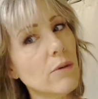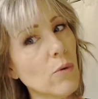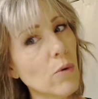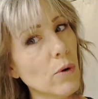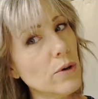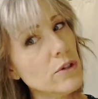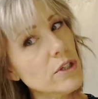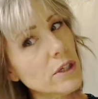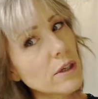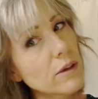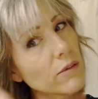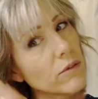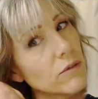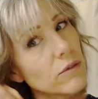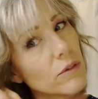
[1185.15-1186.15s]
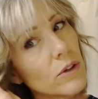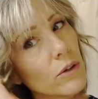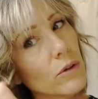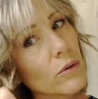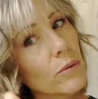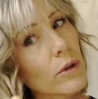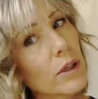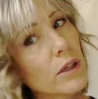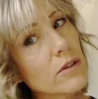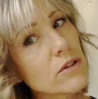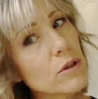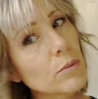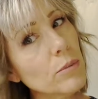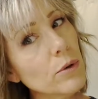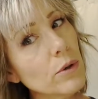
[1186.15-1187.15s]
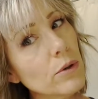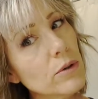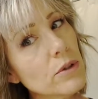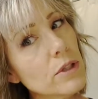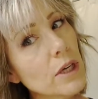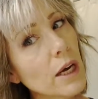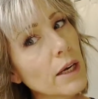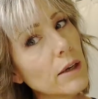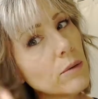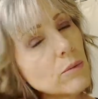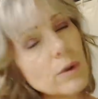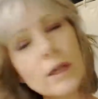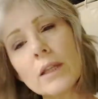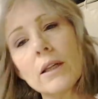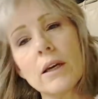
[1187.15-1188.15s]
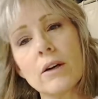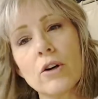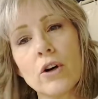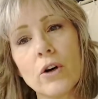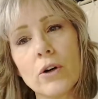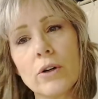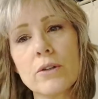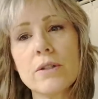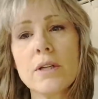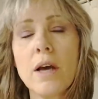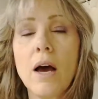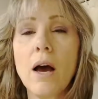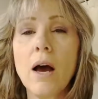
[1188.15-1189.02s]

or to give you really super tight ringlet curls.